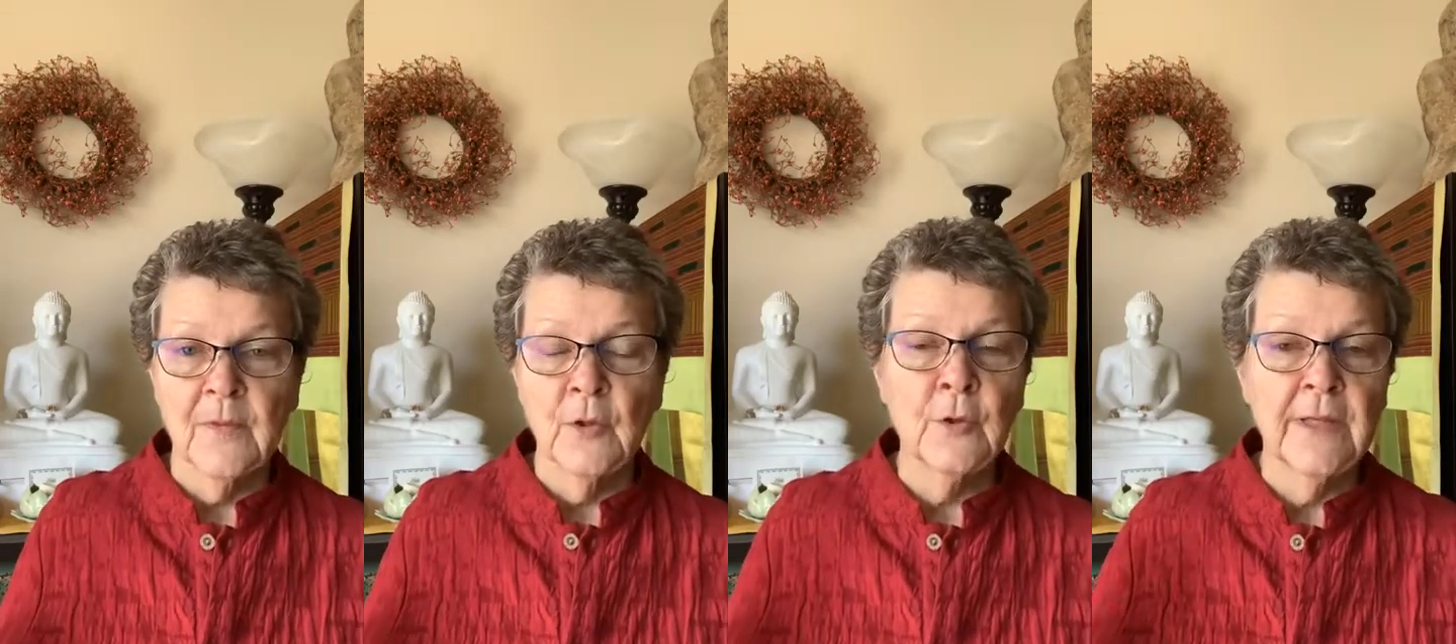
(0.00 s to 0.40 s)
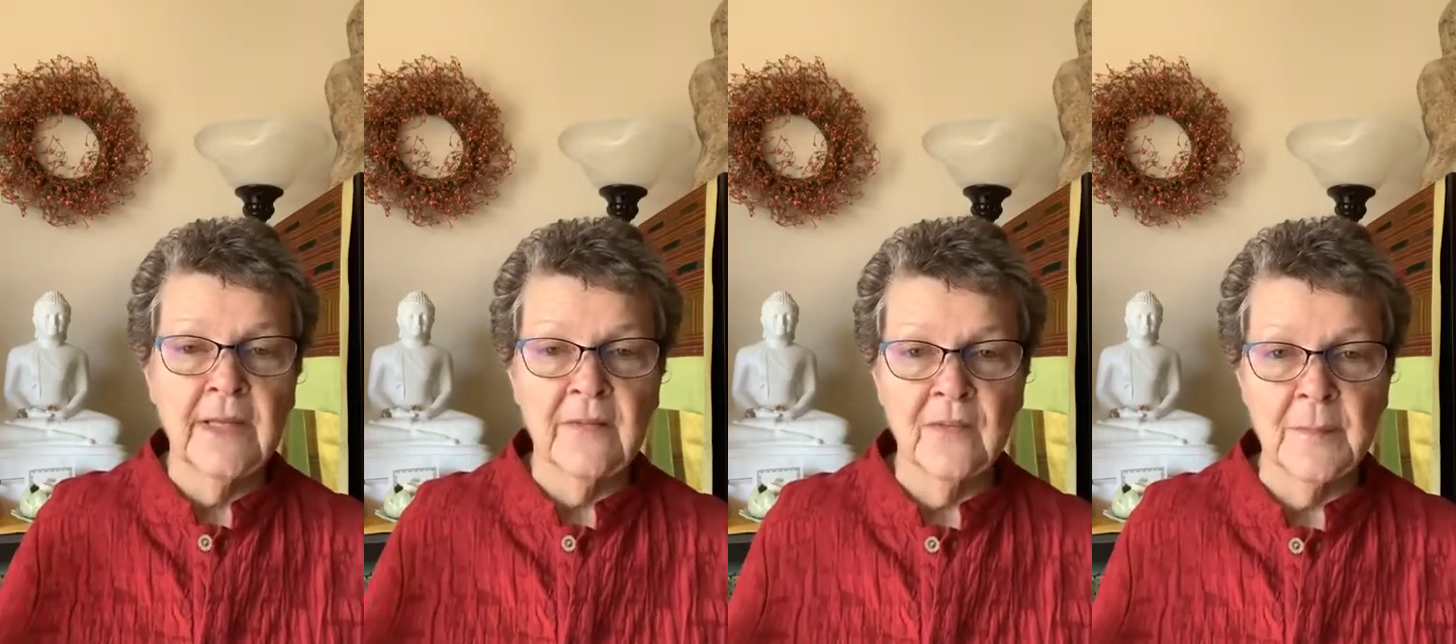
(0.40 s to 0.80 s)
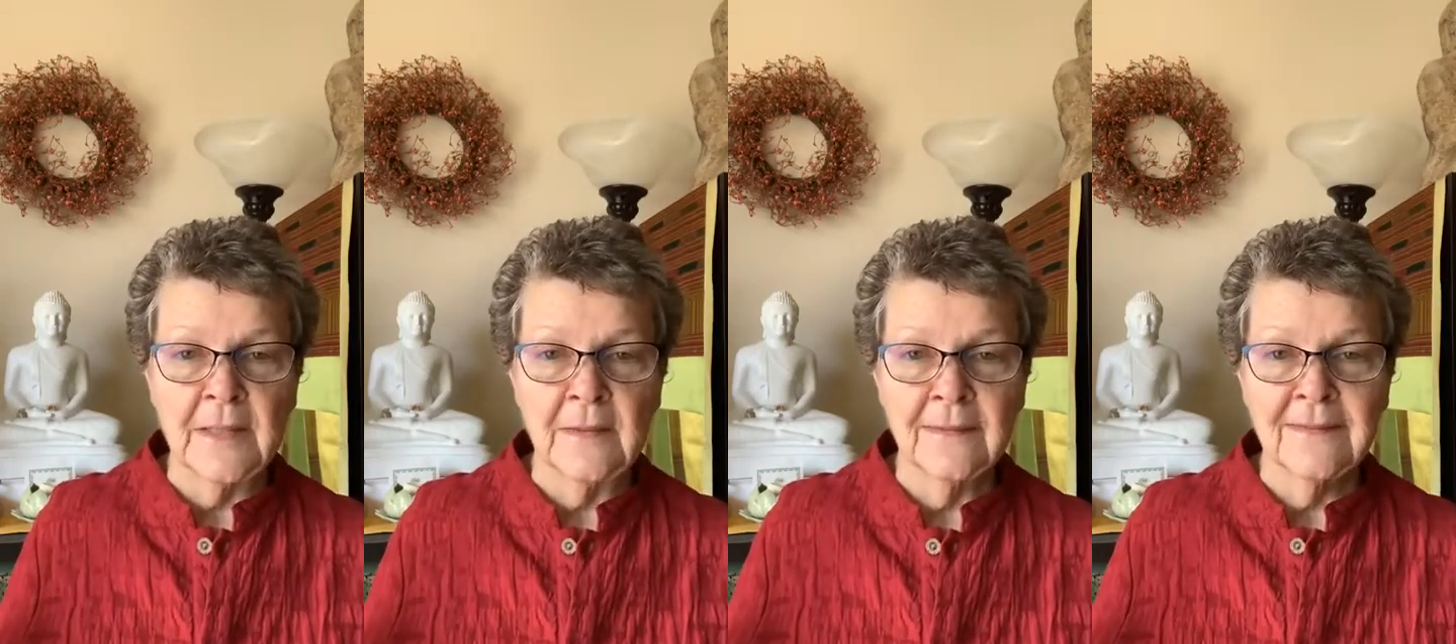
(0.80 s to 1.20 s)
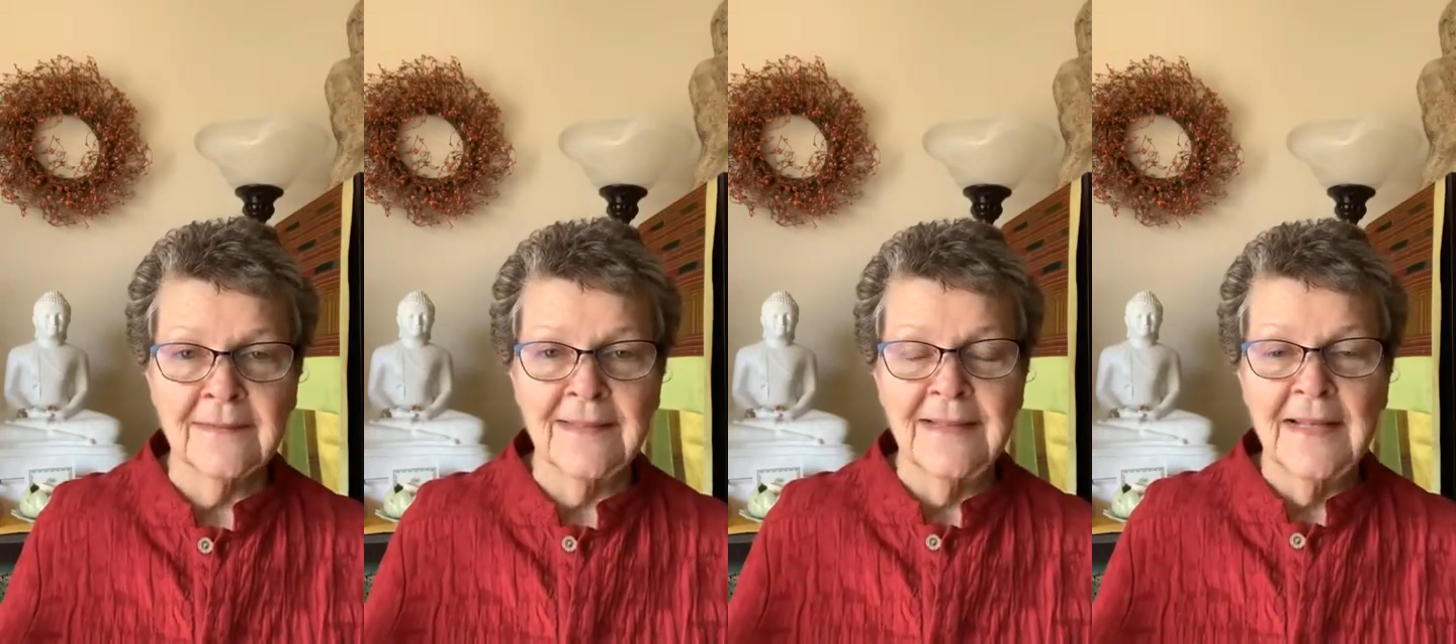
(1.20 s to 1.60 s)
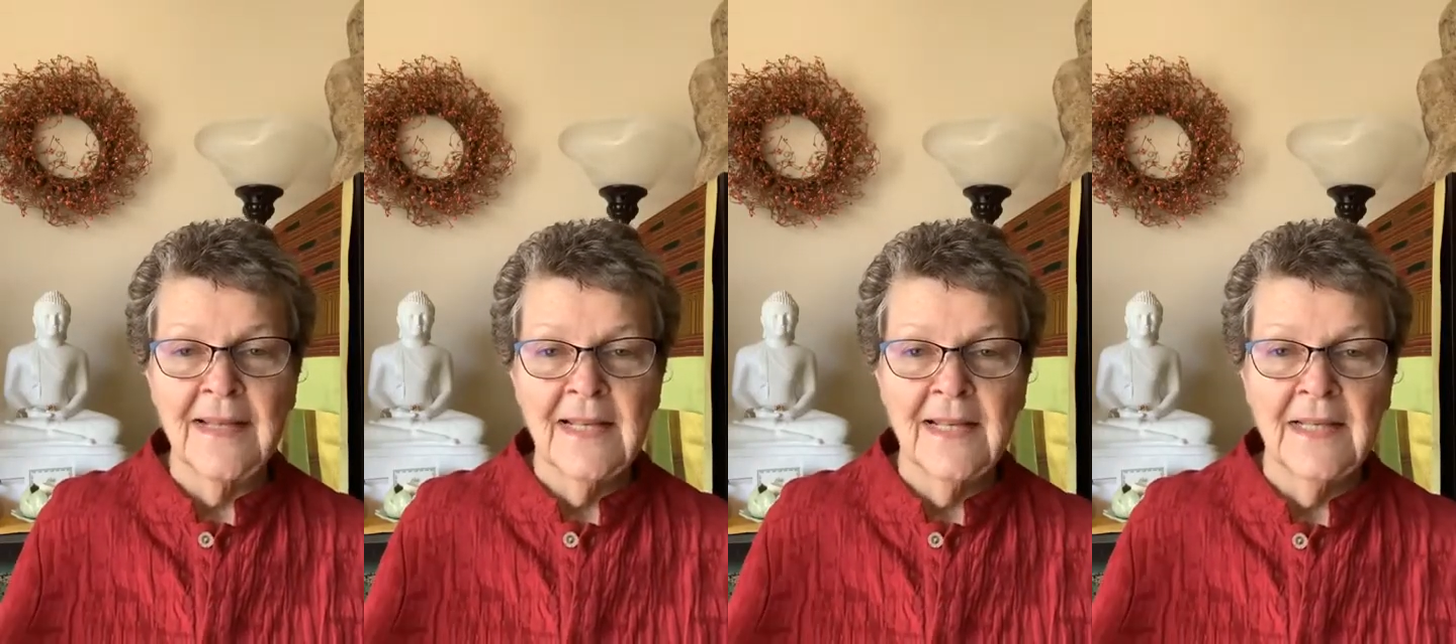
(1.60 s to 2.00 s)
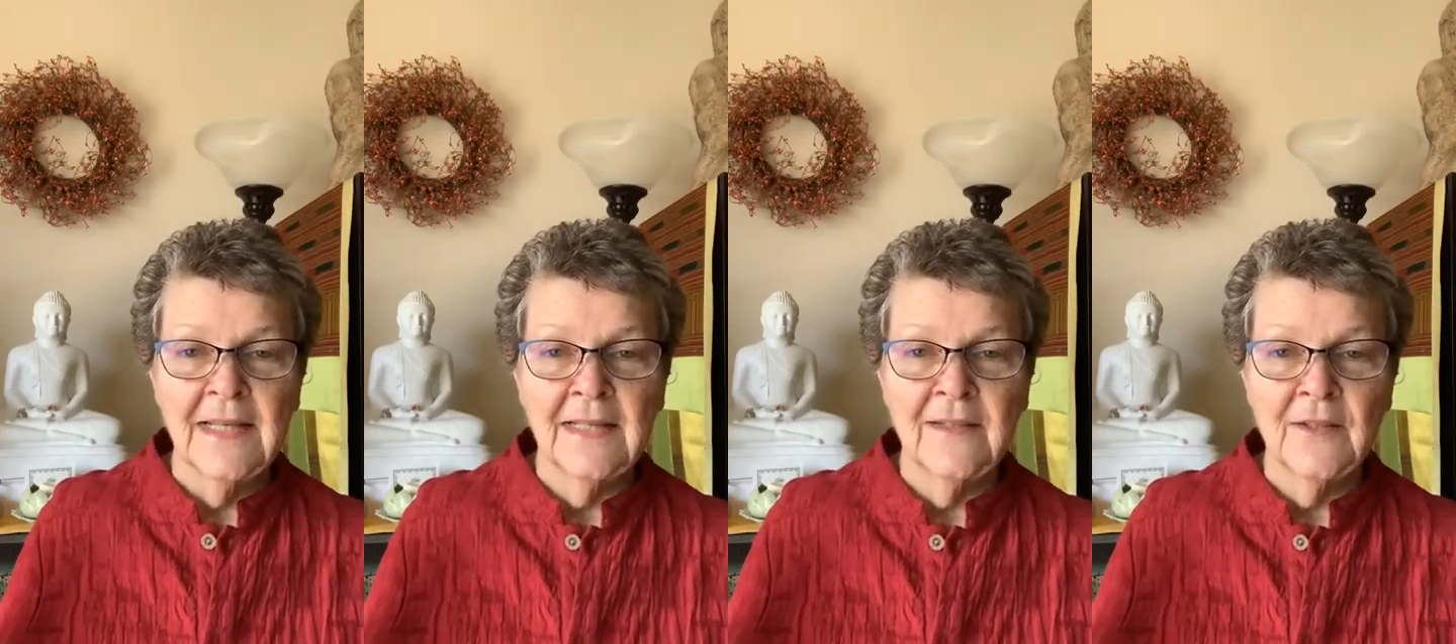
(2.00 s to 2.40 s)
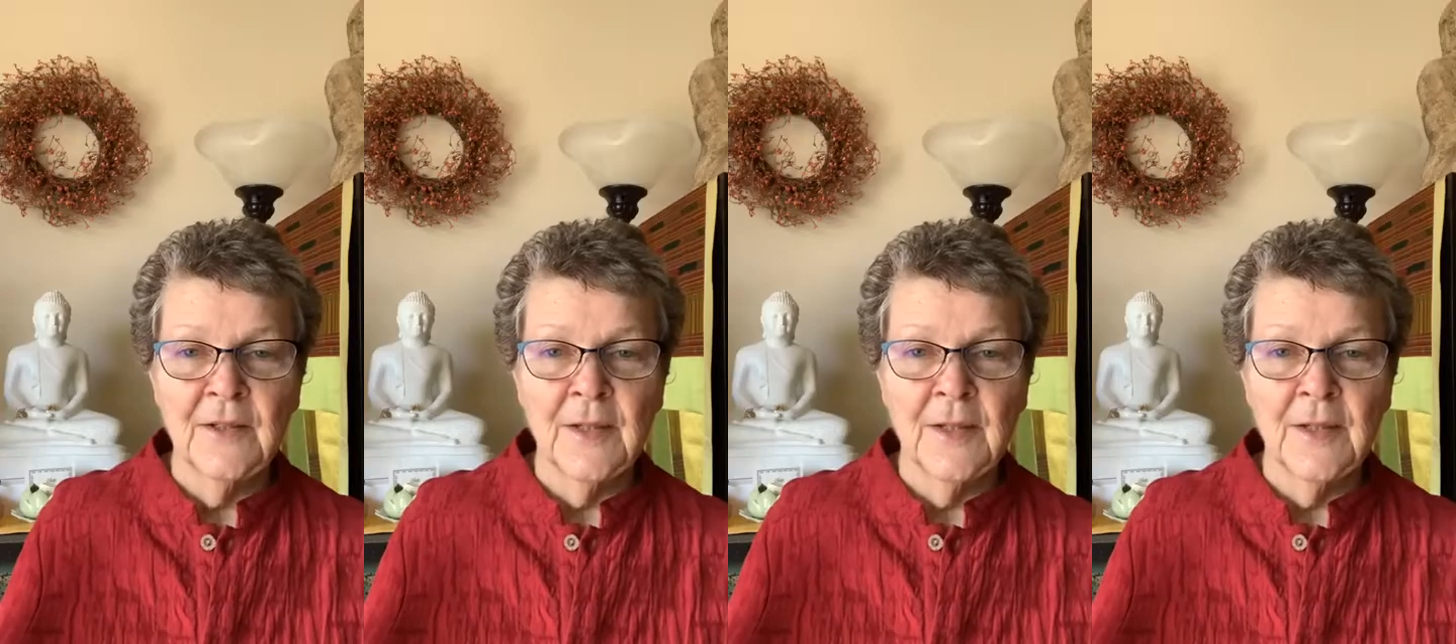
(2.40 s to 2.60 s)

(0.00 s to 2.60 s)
cooking smells. And